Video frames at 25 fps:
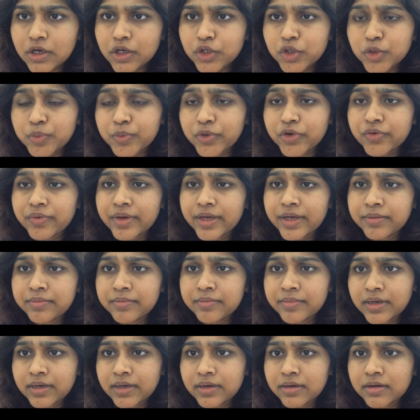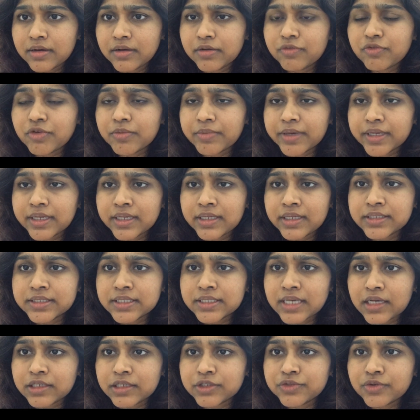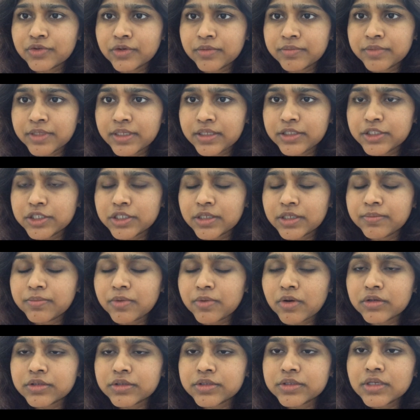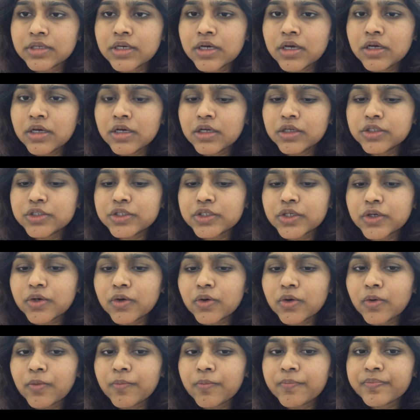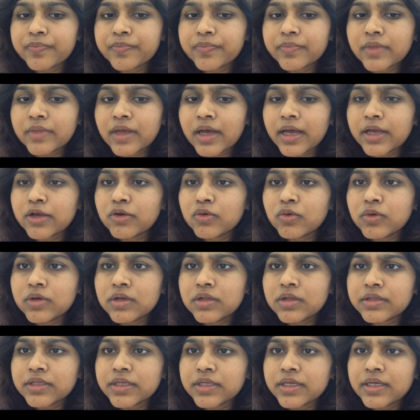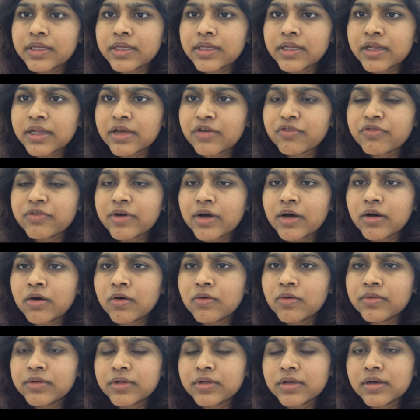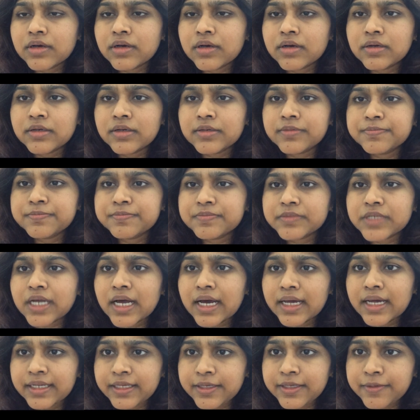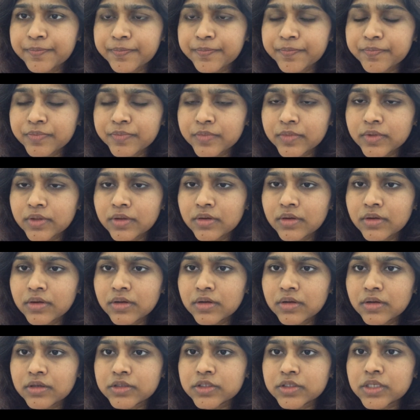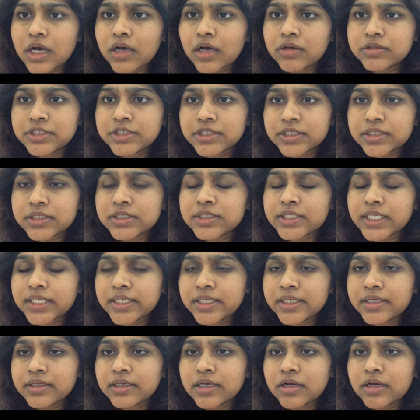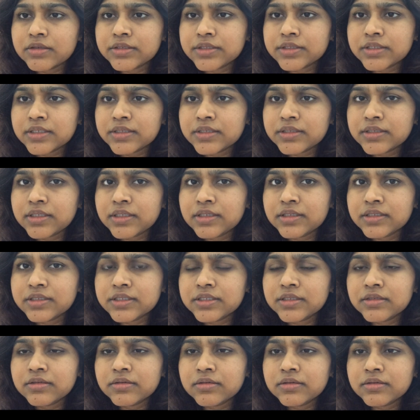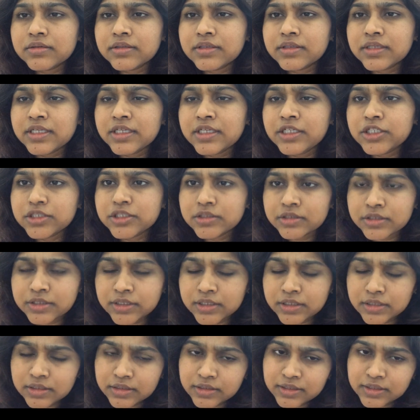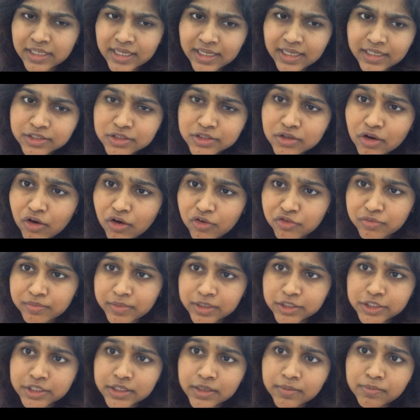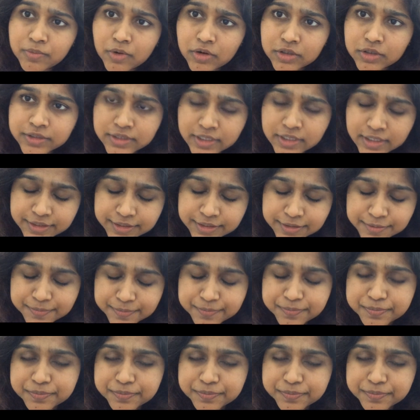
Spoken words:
to prevent from getting scars from the chicken pox. So I googled it, and I found honey. So I was just in the initial days of my chickenpox days,